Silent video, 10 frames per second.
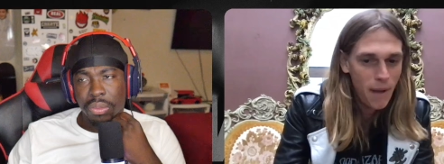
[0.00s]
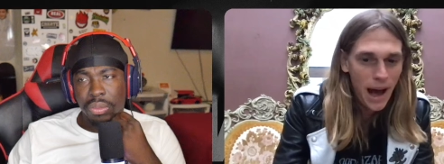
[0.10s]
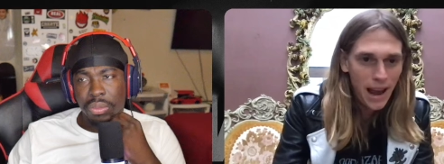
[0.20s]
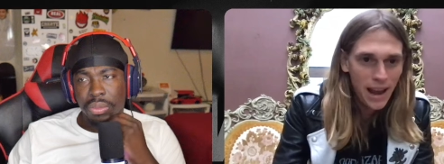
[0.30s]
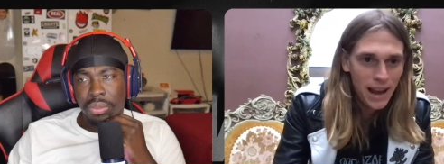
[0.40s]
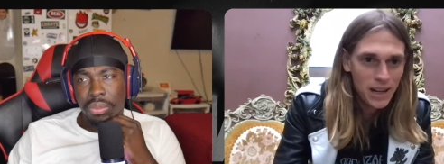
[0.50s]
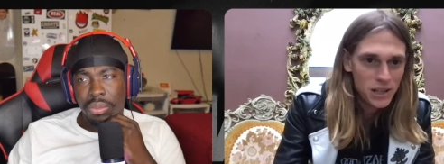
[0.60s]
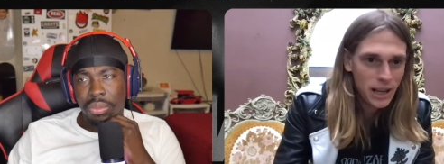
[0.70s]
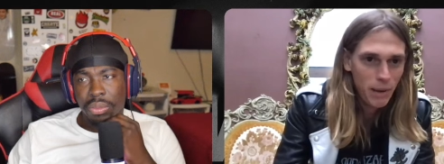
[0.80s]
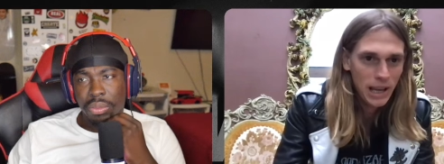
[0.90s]
Speaker 1: my age
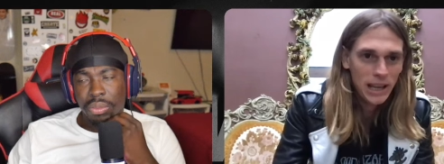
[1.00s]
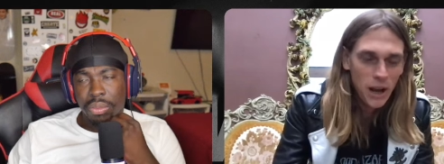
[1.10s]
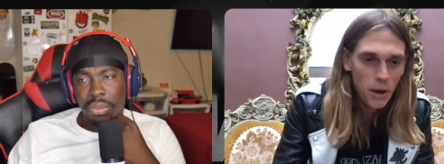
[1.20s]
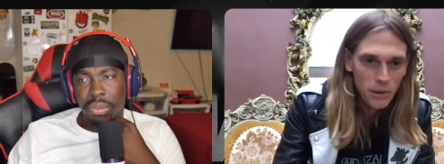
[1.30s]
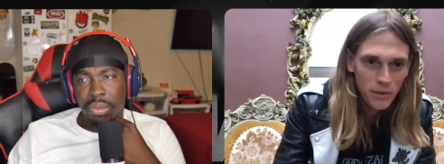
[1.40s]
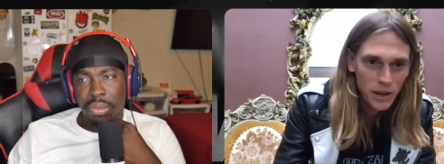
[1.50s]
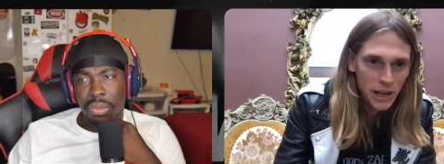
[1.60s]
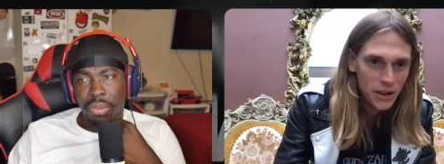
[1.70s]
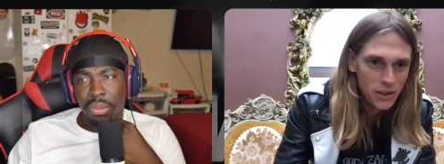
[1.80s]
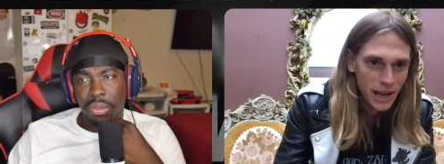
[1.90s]
and like making homie
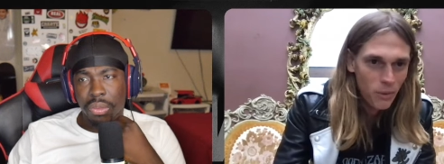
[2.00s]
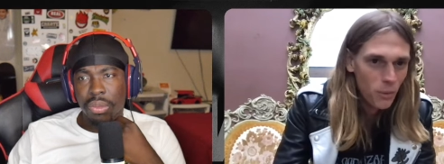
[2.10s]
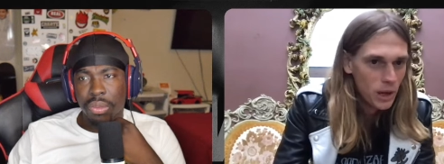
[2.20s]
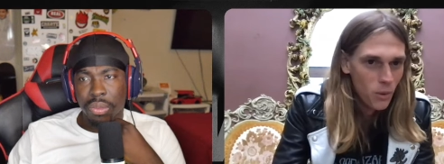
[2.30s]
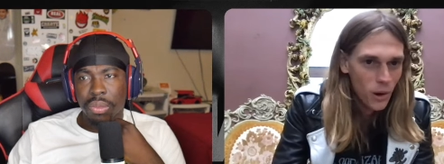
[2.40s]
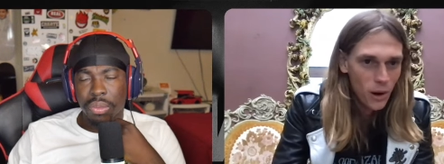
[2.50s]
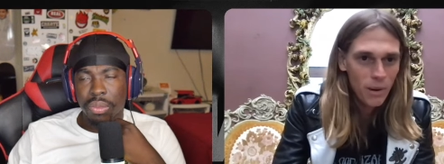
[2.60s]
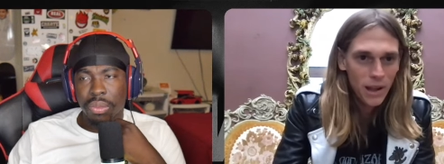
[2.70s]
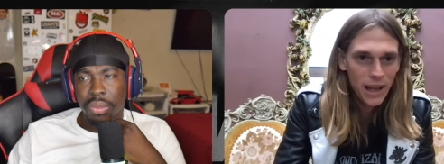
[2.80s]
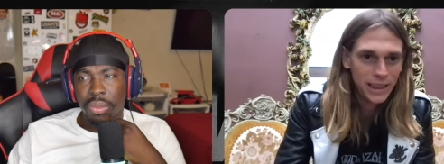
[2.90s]
videos like we were,
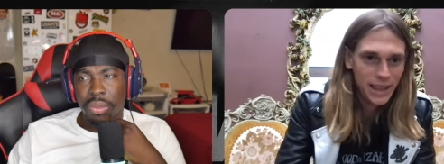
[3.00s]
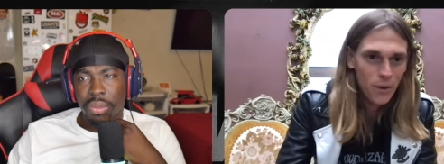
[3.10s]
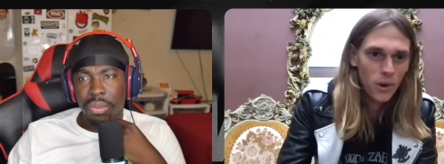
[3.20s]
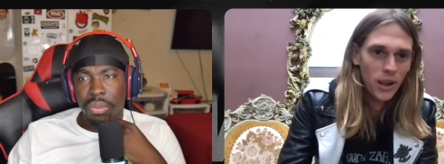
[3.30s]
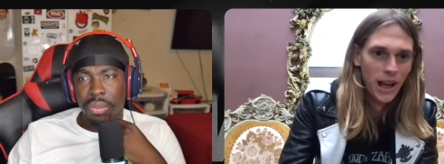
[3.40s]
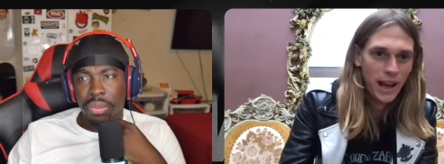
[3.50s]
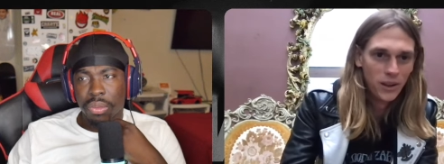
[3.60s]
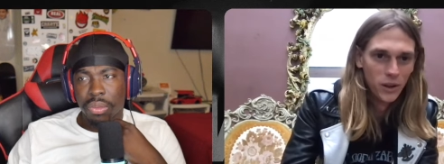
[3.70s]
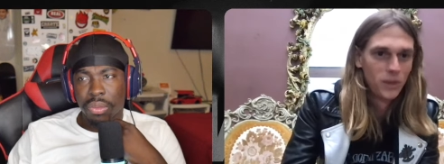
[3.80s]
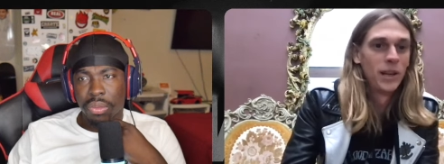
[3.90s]
but like they were like,
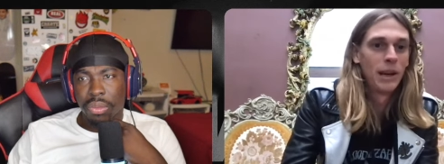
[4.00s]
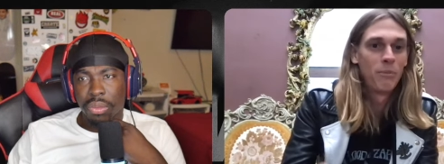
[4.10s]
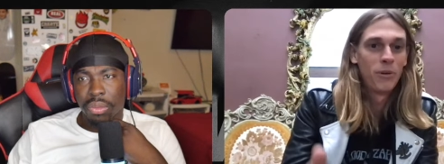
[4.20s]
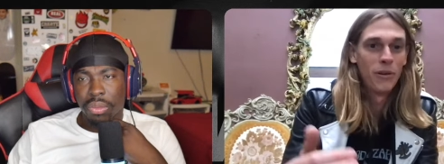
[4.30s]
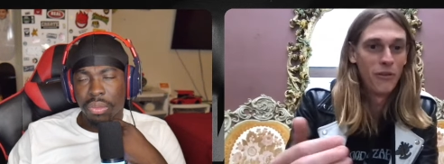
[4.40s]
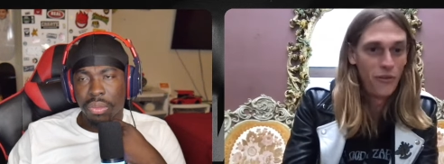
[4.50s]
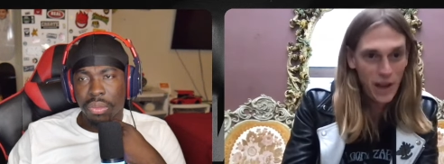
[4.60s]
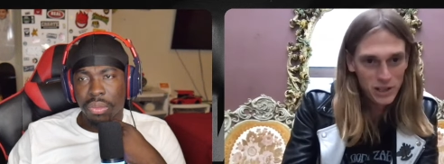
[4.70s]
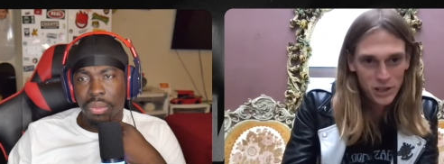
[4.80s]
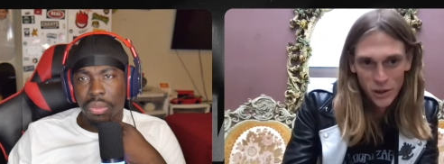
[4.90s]
looked like
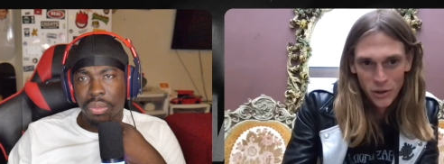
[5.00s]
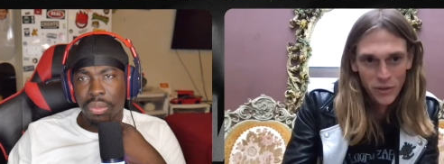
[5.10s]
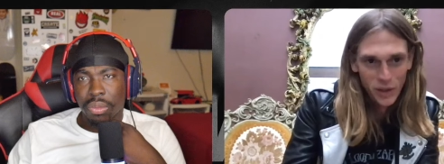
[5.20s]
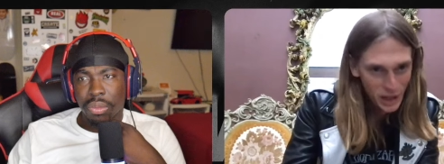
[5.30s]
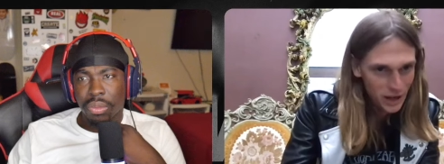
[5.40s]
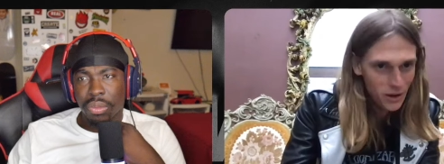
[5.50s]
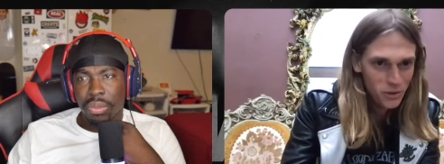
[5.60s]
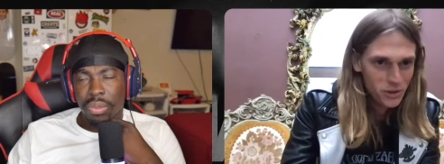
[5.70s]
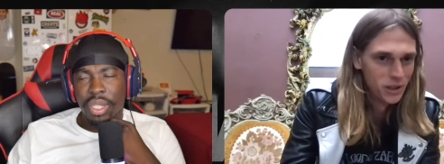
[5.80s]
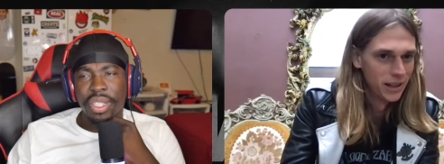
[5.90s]
professional
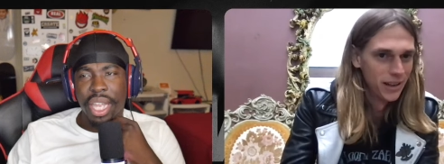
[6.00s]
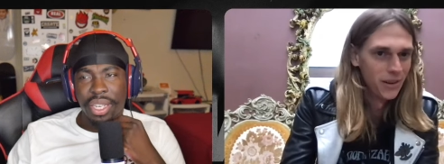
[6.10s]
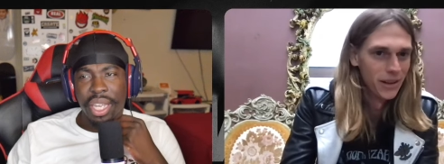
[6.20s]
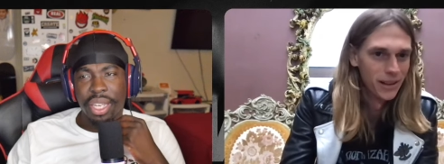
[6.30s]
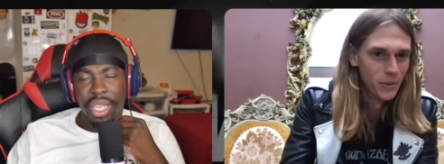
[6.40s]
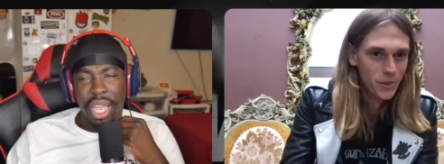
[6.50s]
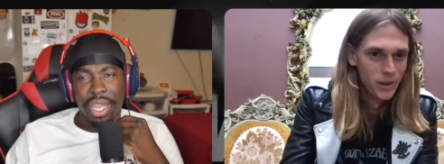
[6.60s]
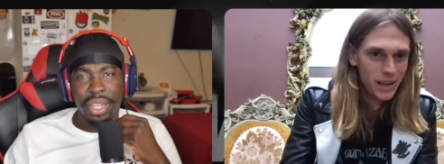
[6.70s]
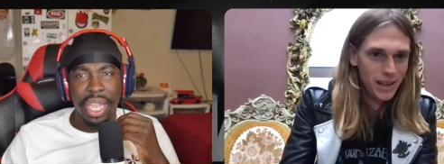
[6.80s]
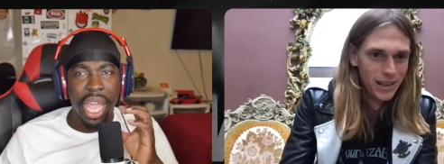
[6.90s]
videos.
Speaker 2: You know? Did, yeah.
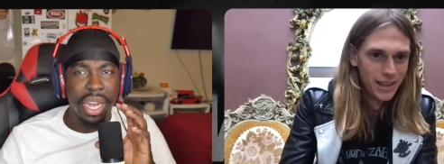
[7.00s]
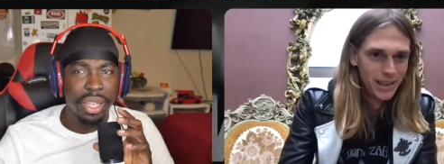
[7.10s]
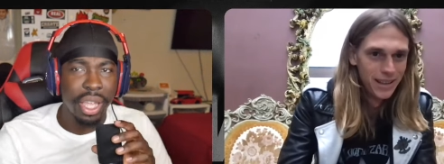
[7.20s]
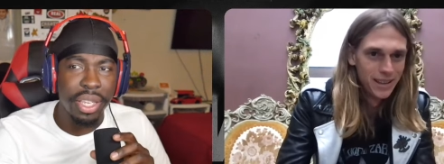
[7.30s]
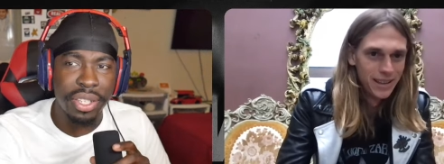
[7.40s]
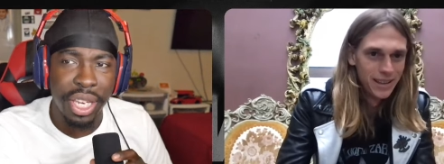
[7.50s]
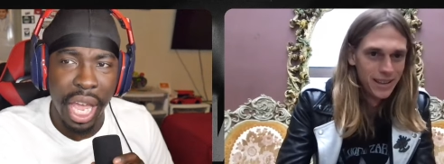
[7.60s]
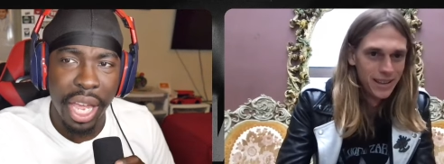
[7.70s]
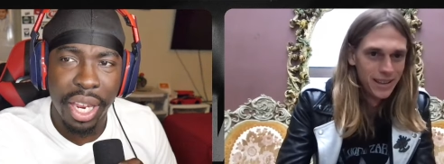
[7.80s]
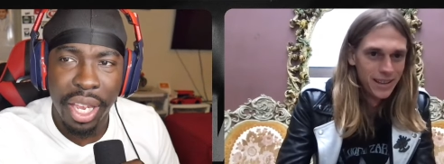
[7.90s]
They had it. They sat.
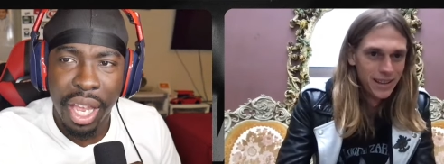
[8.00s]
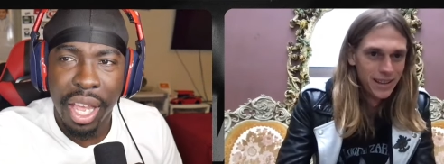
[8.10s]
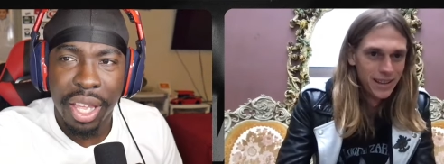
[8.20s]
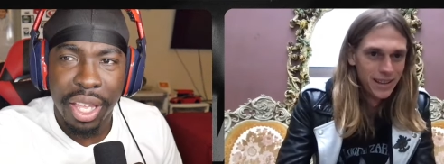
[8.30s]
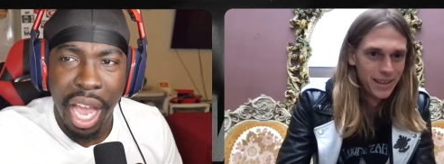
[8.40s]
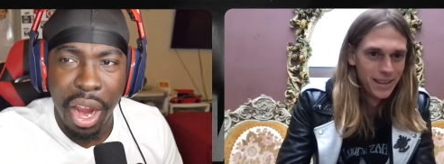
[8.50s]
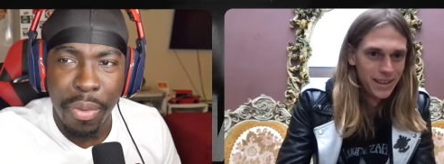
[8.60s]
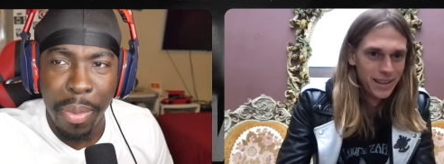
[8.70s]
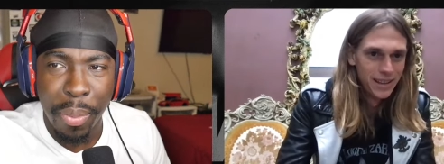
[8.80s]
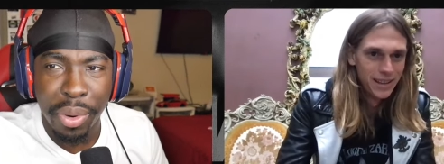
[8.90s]
I
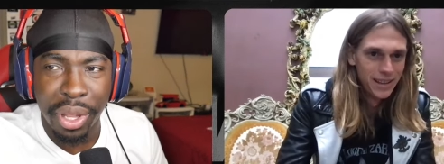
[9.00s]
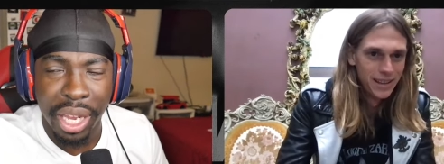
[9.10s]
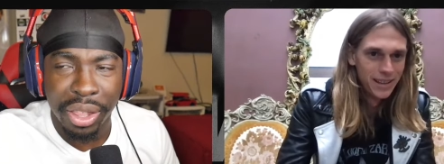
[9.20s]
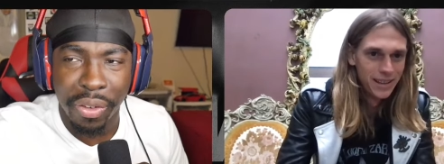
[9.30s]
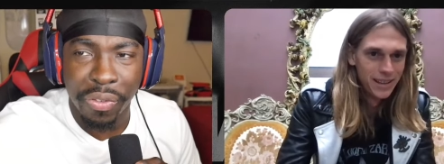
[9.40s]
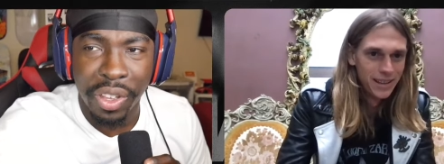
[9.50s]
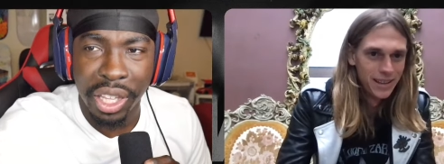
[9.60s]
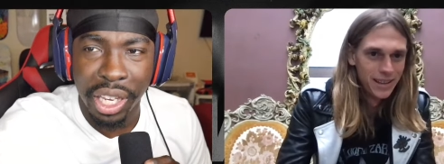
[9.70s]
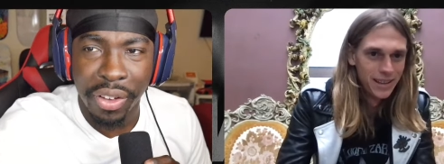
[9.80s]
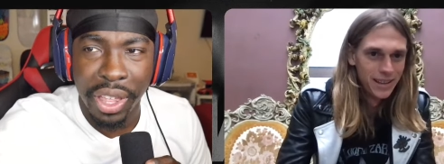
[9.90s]
remember like the feeling
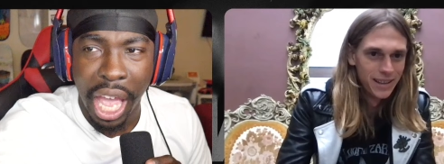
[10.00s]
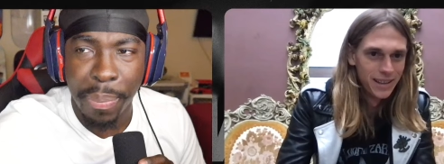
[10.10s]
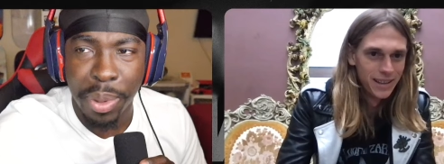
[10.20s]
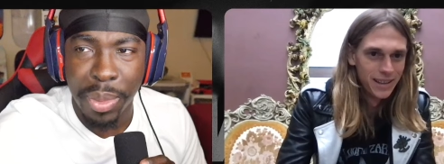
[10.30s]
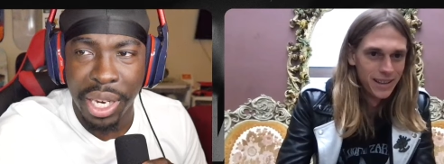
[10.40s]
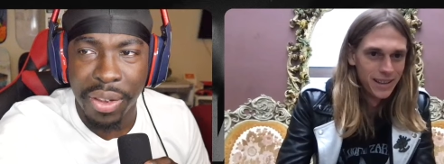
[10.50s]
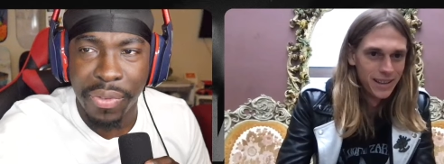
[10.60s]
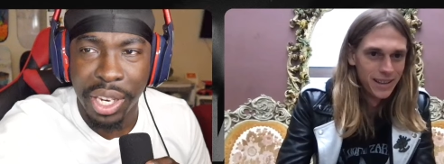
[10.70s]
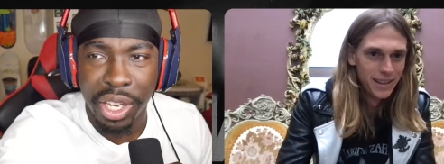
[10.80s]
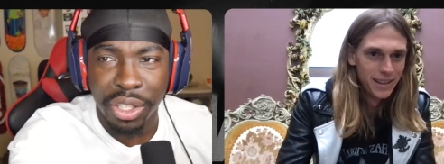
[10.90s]
of the Happy Medium
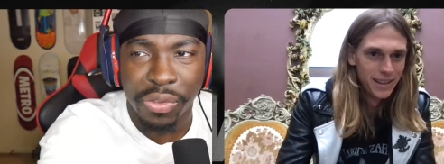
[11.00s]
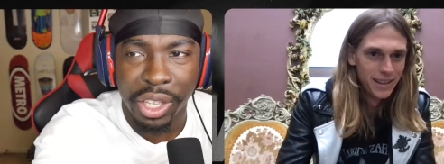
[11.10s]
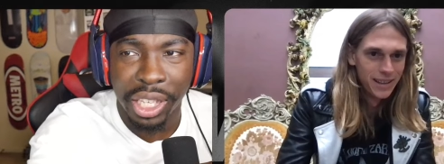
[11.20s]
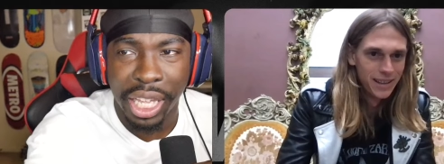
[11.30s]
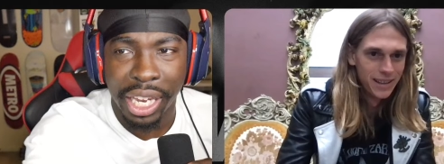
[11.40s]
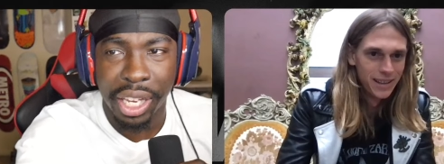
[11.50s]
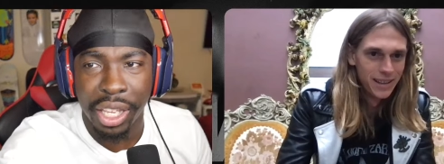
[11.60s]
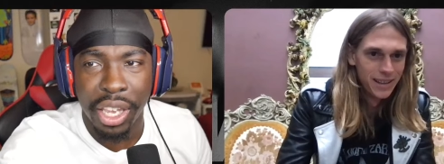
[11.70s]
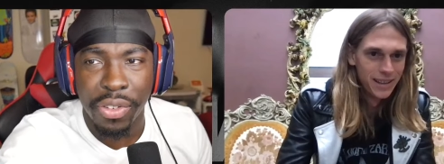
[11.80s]
videos, feeling like even